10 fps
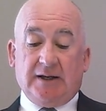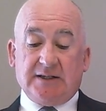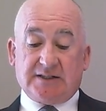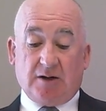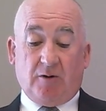
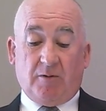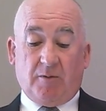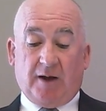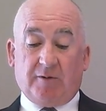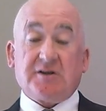
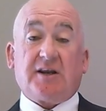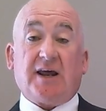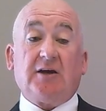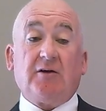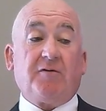So I want to
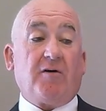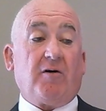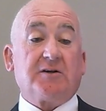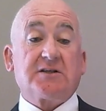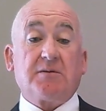thank you for
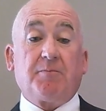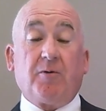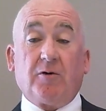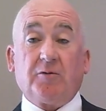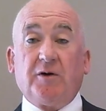all the
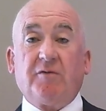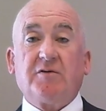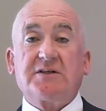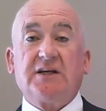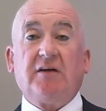support we've
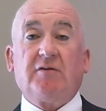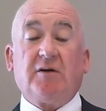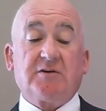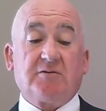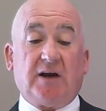received. There
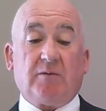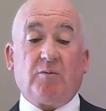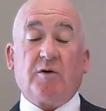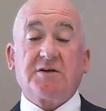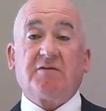was great
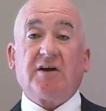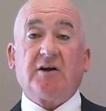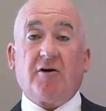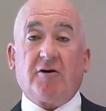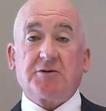words of
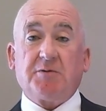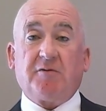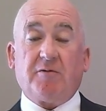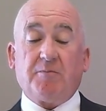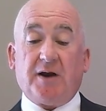encouragement
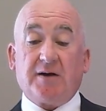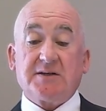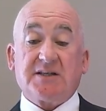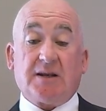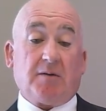from
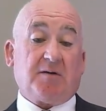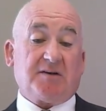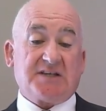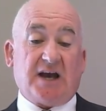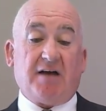parents,
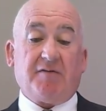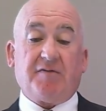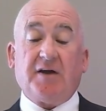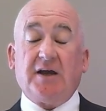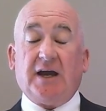staff,
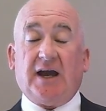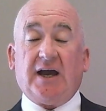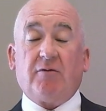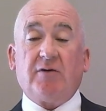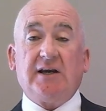
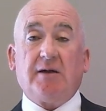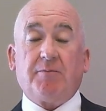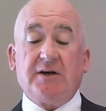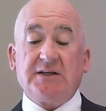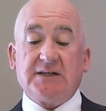really
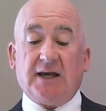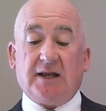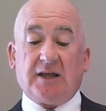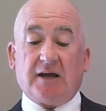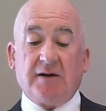
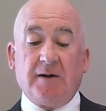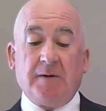appreciate that.